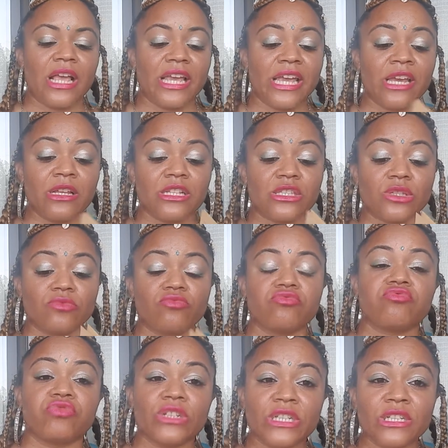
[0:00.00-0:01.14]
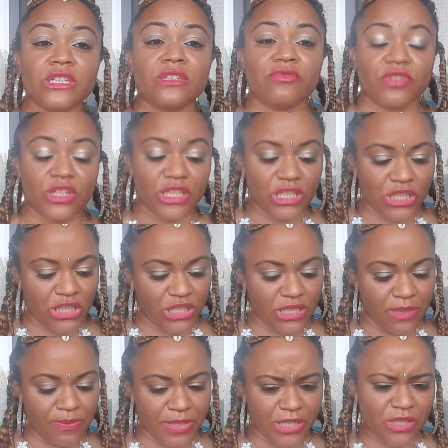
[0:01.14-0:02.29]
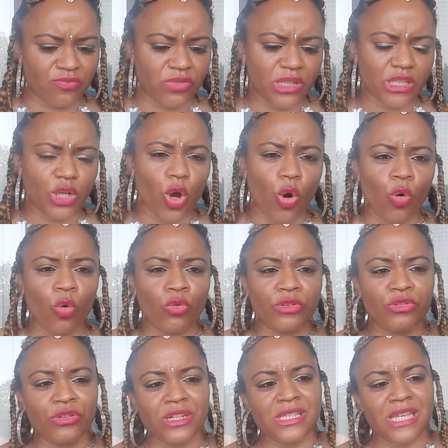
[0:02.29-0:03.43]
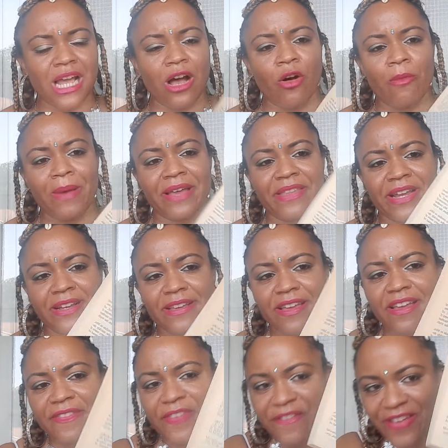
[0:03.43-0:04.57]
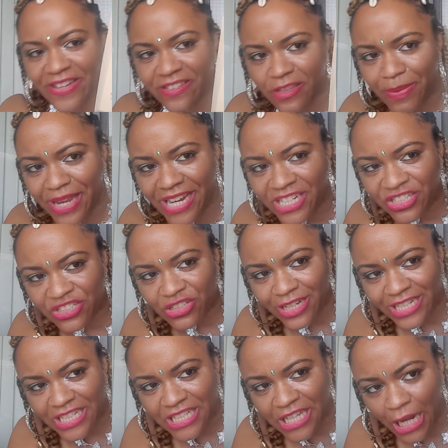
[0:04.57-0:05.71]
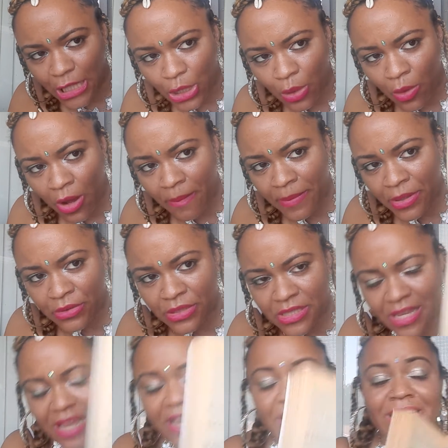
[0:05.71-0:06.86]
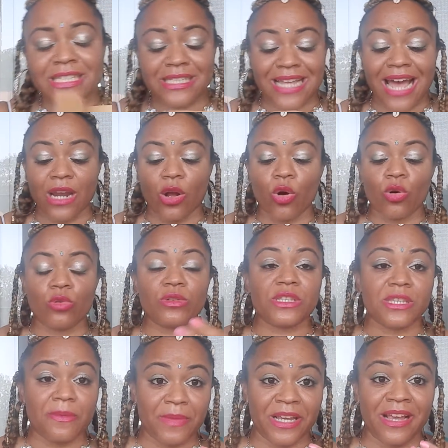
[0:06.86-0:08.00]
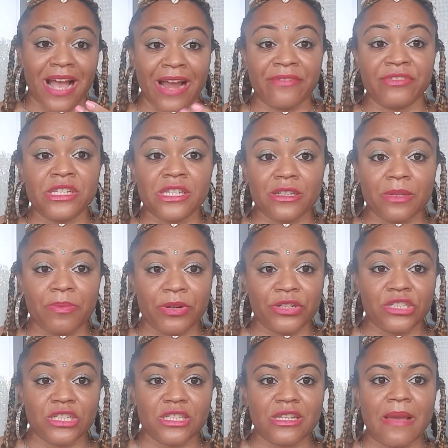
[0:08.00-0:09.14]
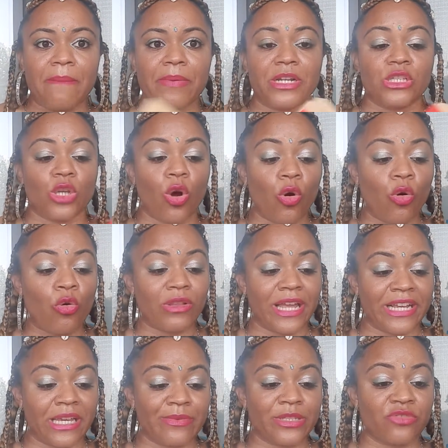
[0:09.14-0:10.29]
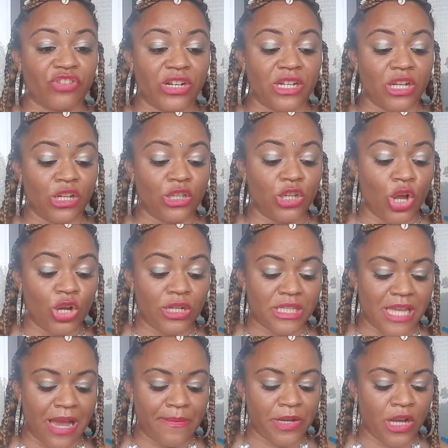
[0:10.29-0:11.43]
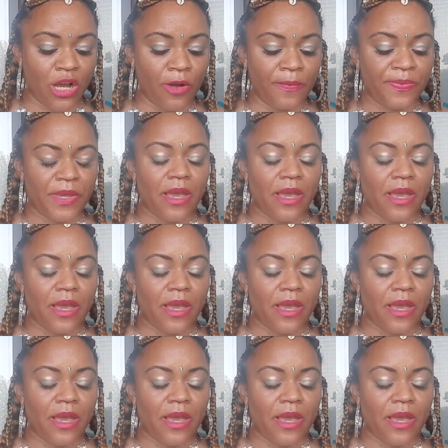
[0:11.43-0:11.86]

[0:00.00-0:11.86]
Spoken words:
It's really, really good, but it's really old. You can tell by like the fact that the pages are like yellow almost. It's not old to me. I recently purchased it, but it's old like it was written a long time ago.